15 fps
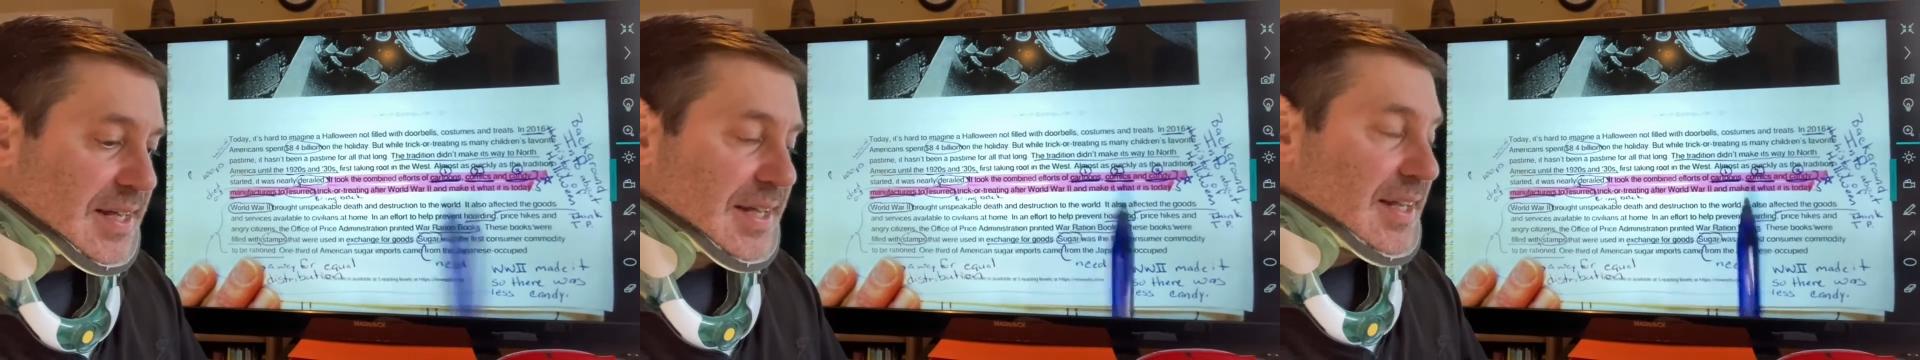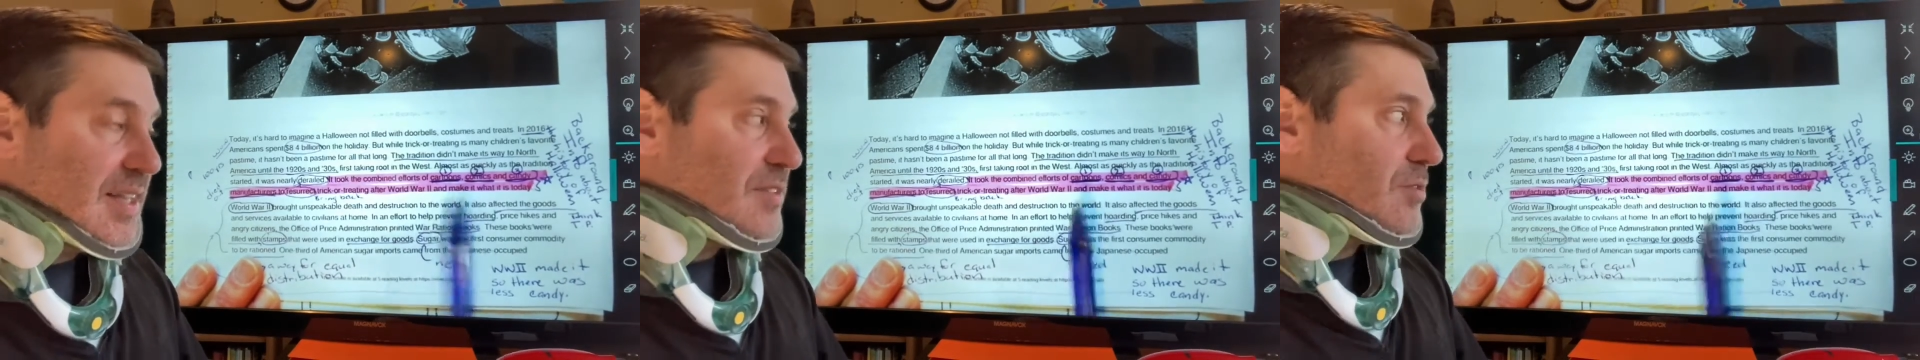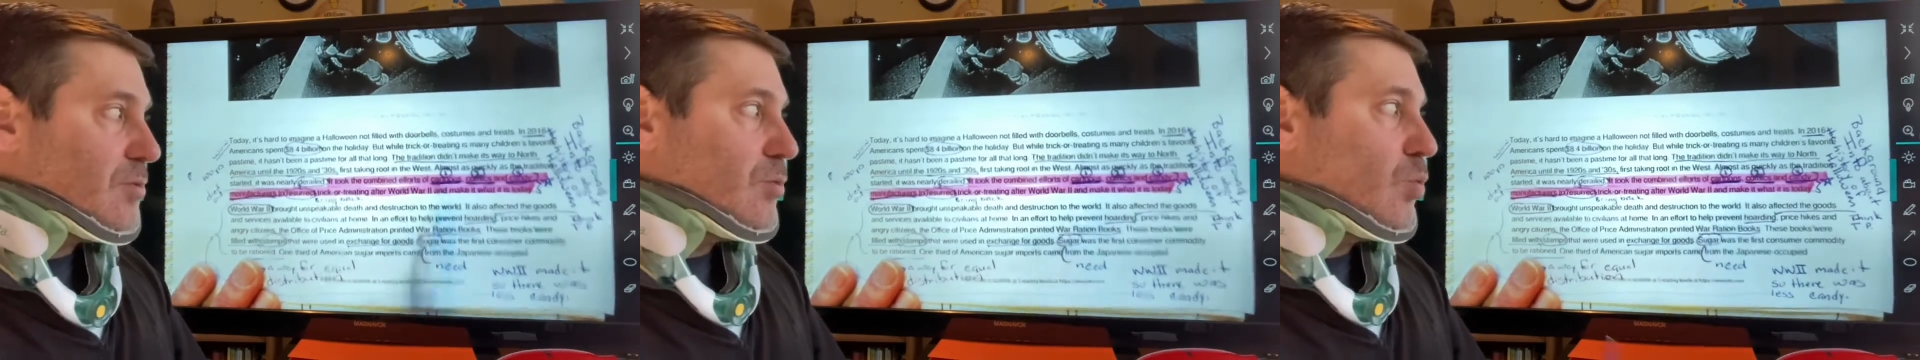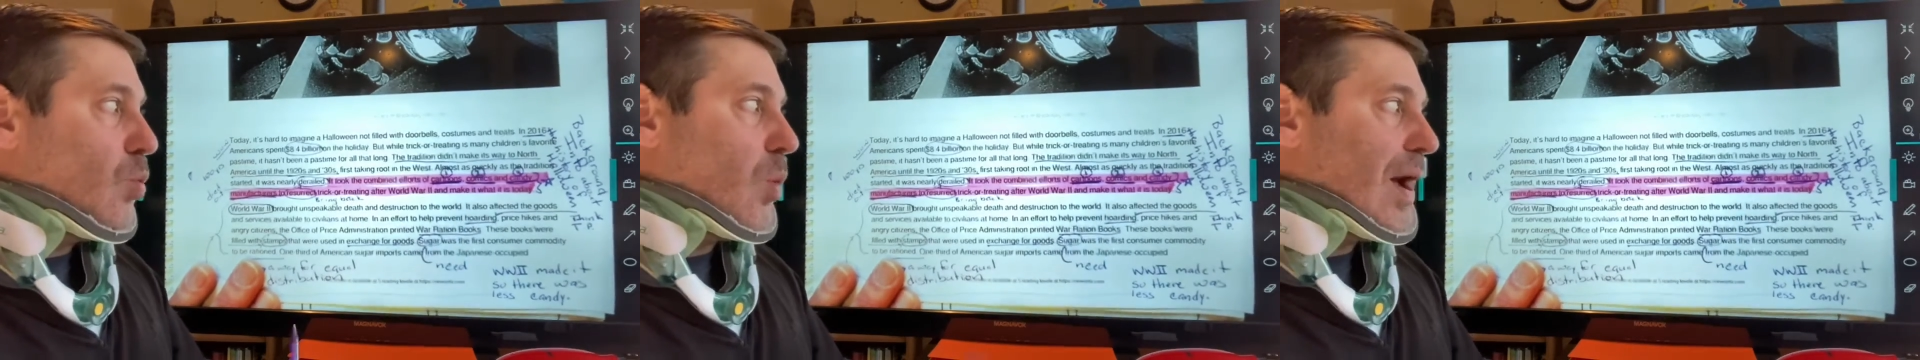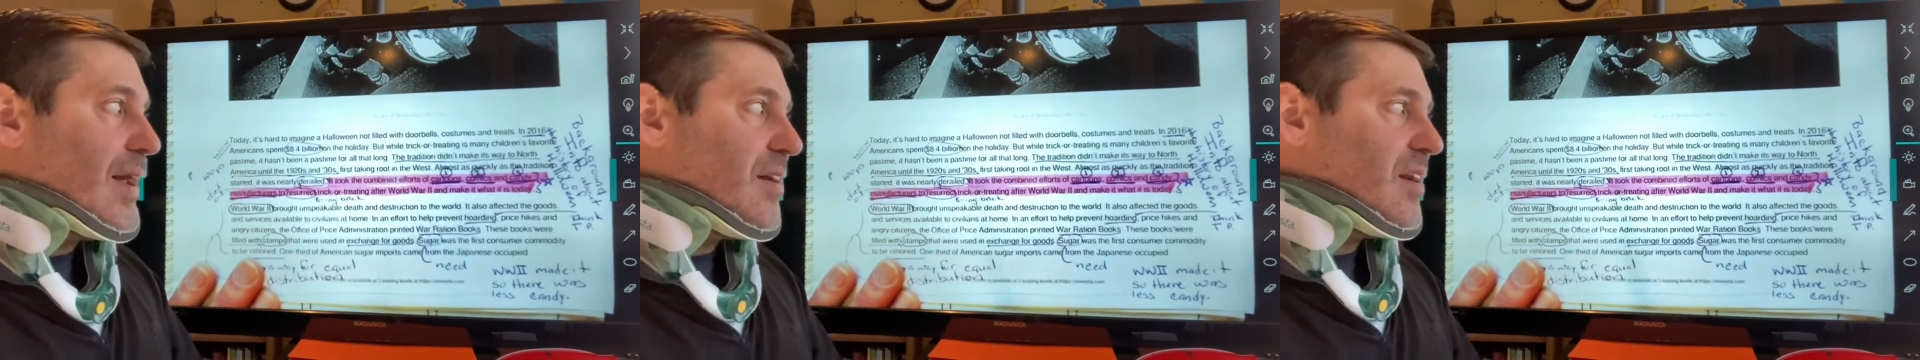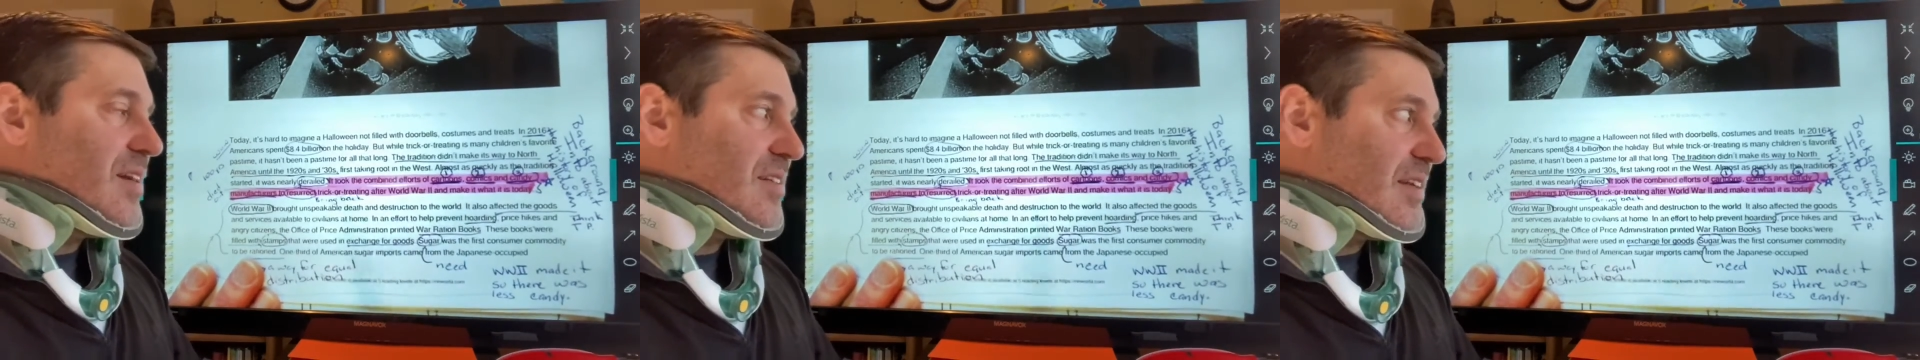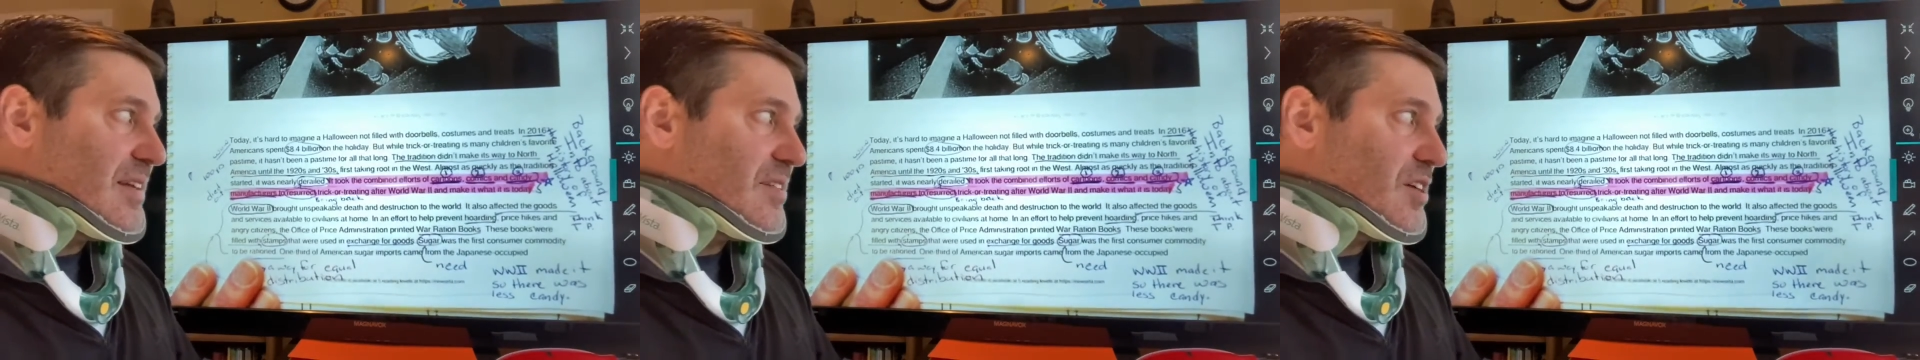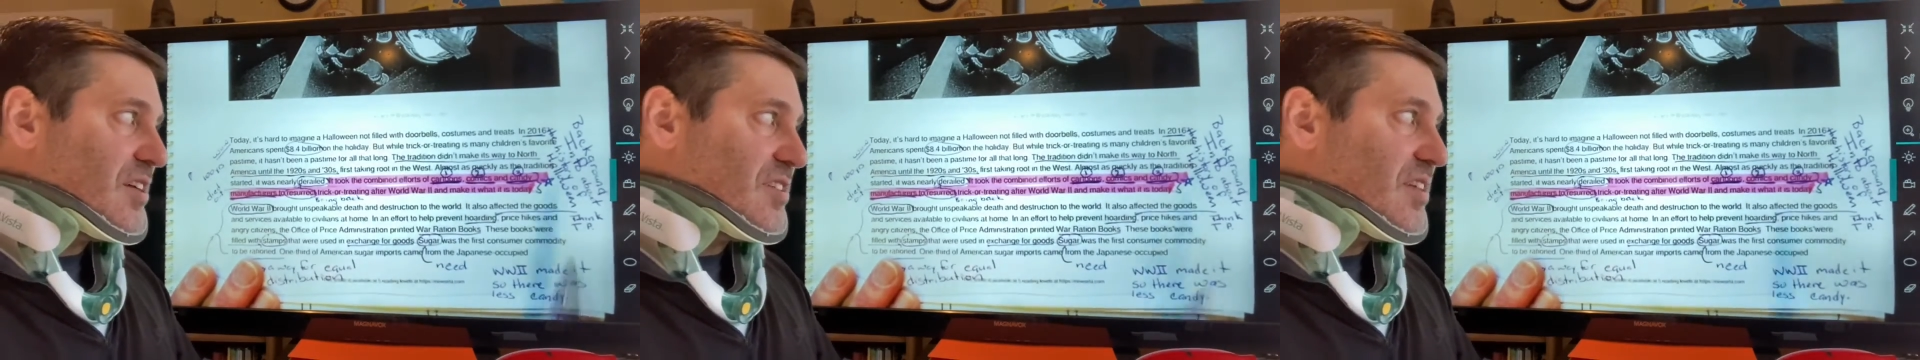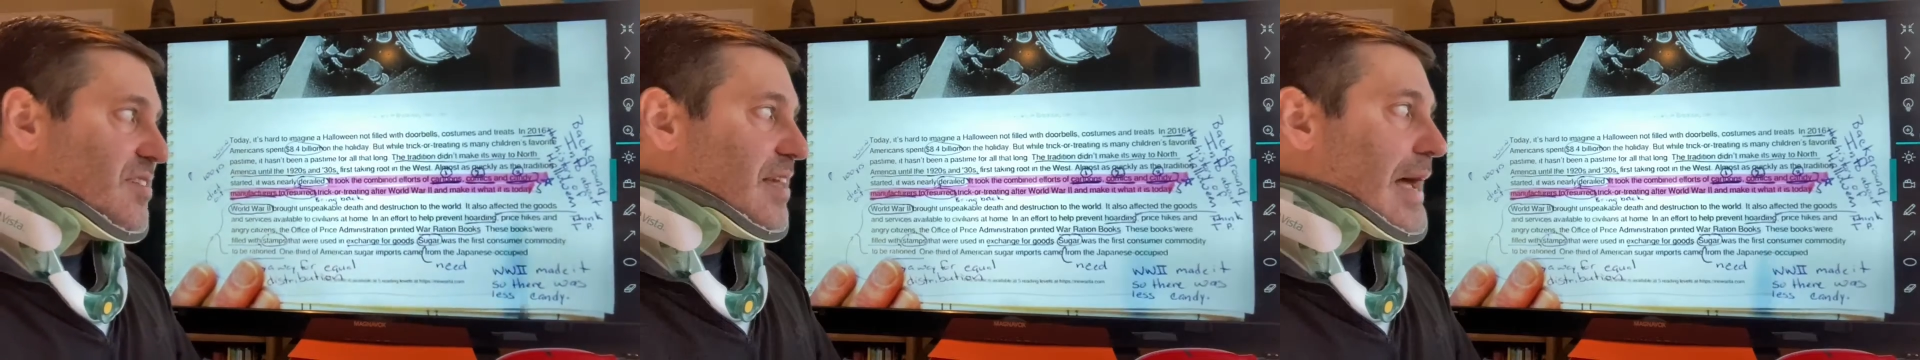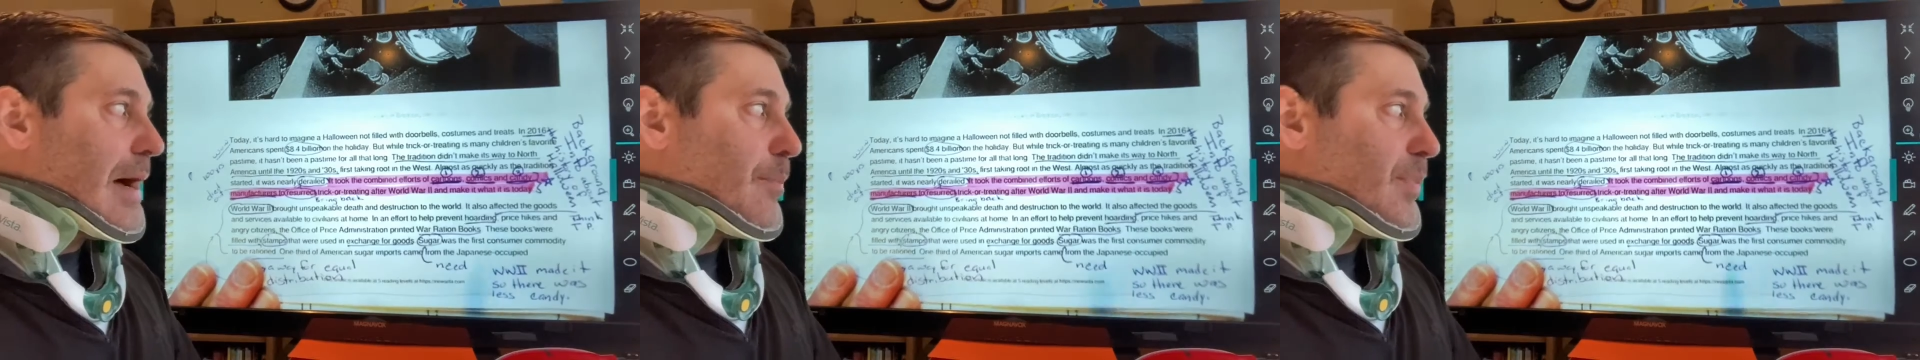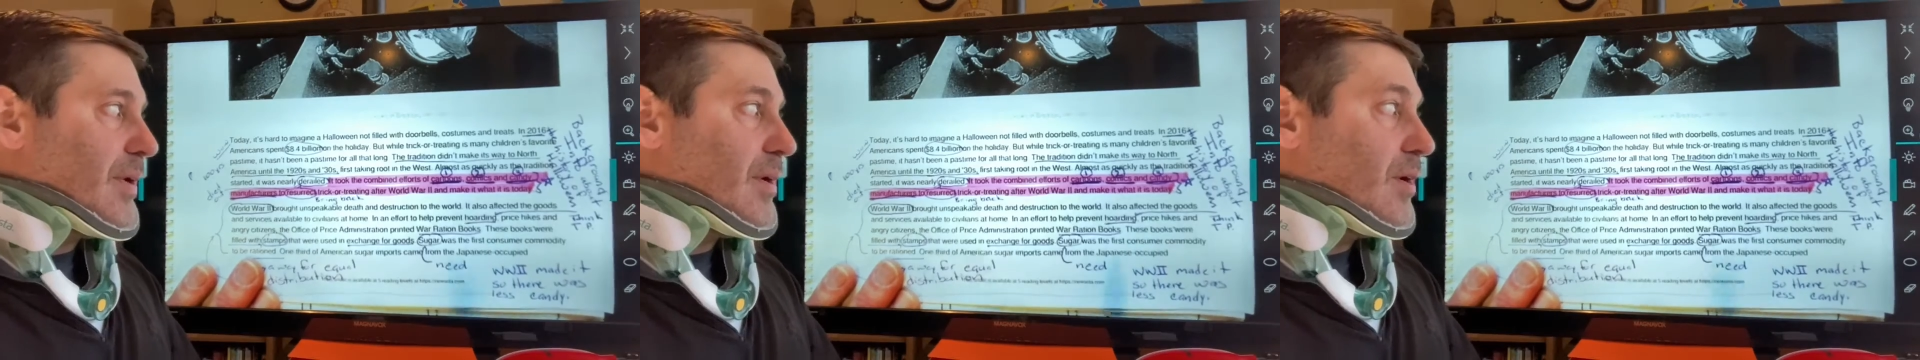is when does this happen?